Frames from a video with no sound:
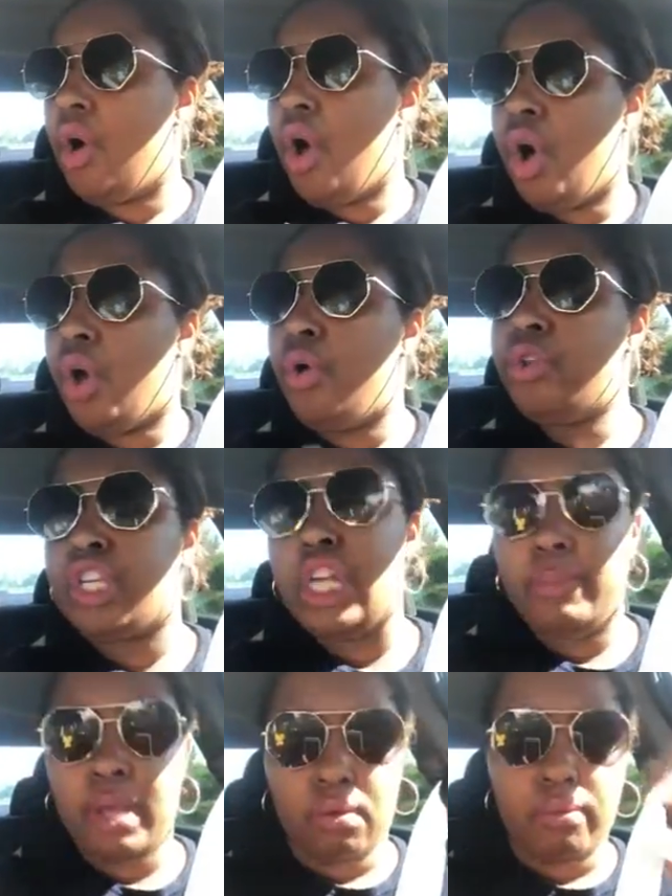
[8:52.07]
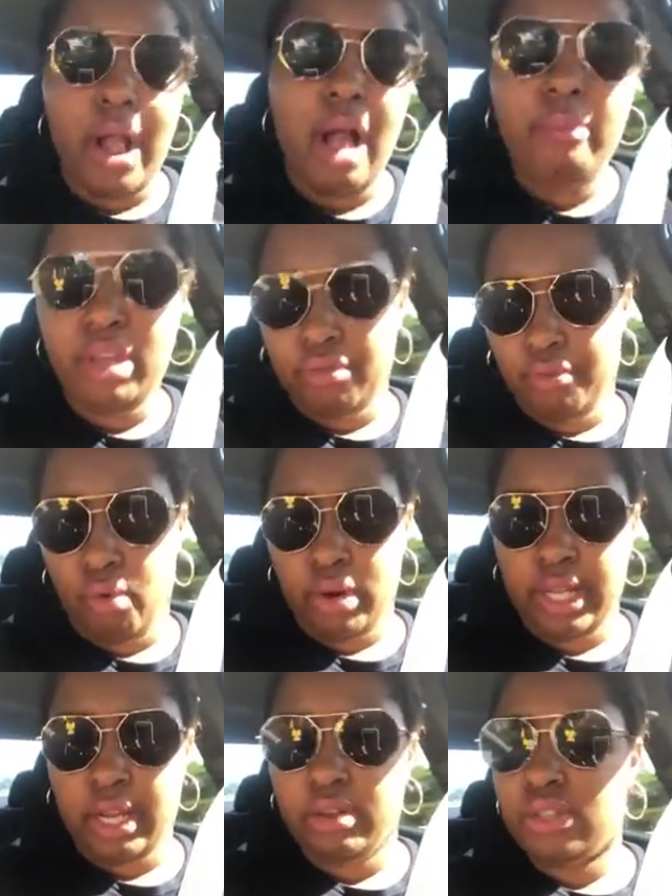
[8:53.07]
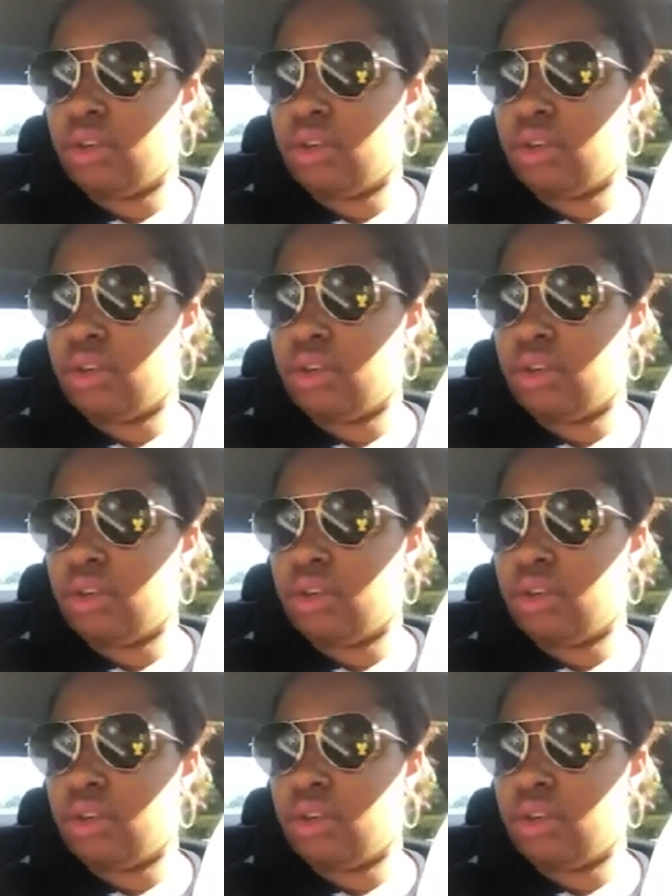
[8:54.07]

who's going to be around me in 40 years,